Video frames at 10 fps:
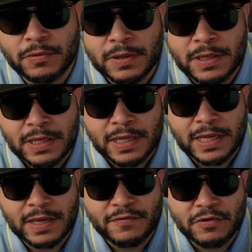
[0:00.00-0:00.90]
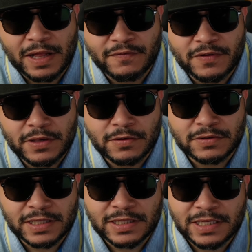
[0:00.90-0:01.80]
And if you like videos
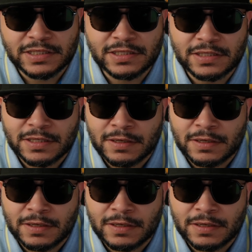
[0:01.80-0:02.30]
like this,